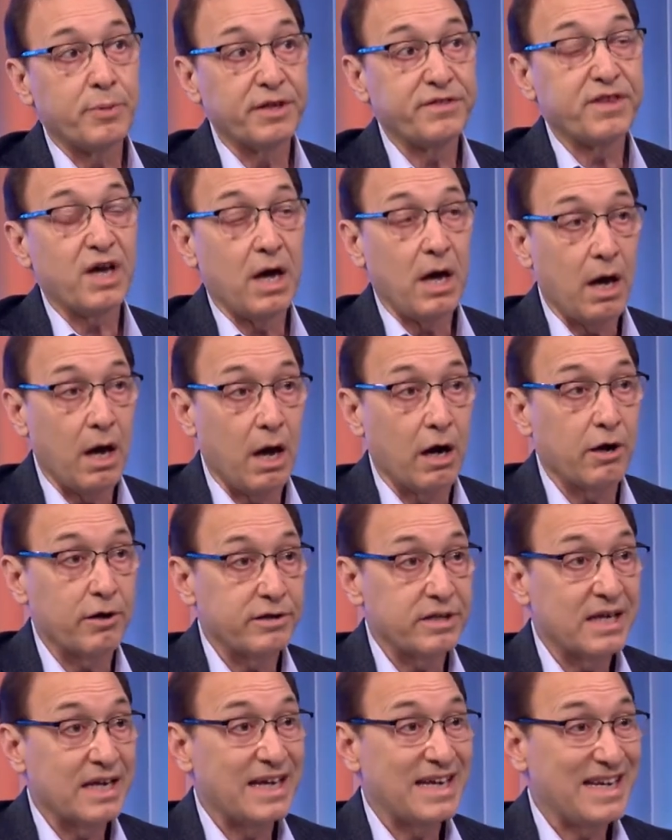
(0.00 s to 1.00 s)
but the
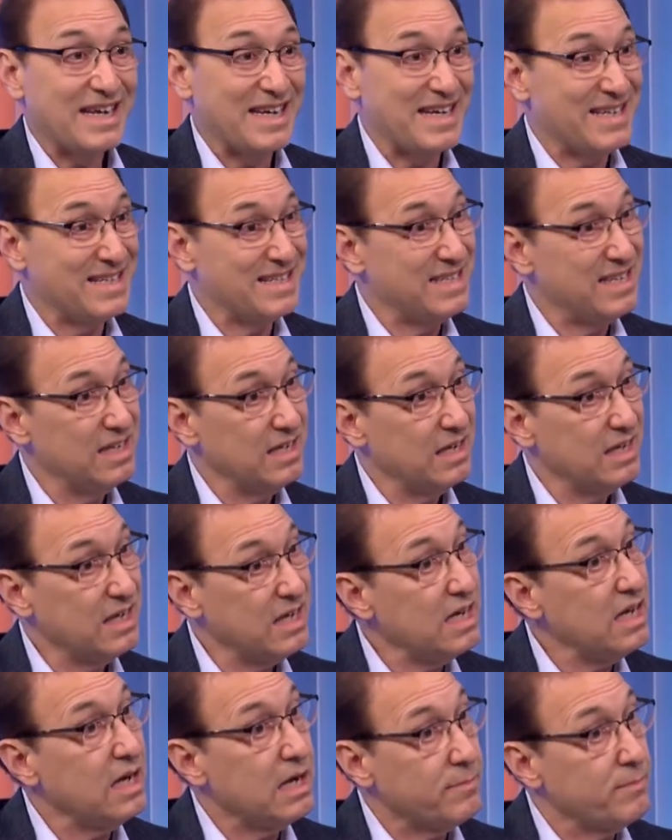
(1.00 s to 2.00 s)
heart is
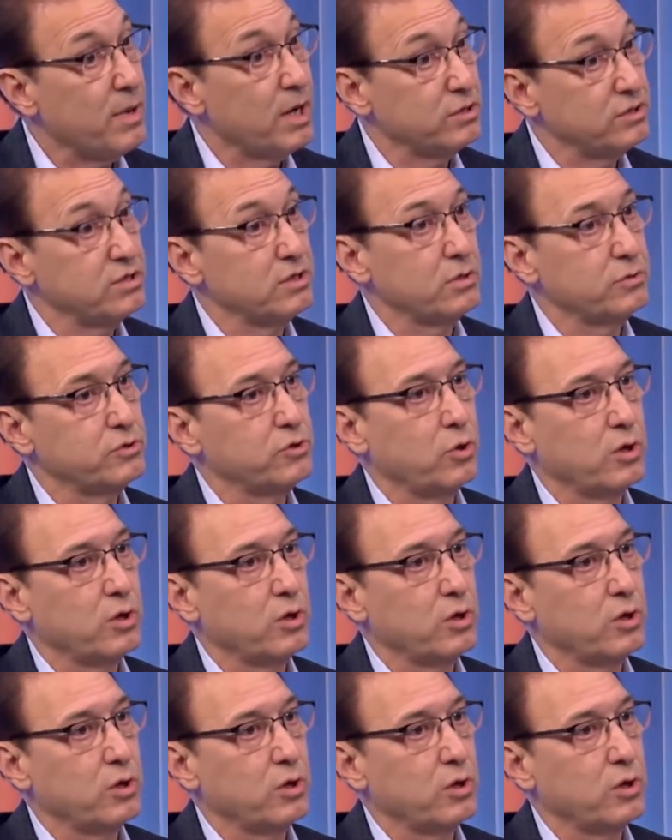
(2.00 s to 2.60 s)
key amongst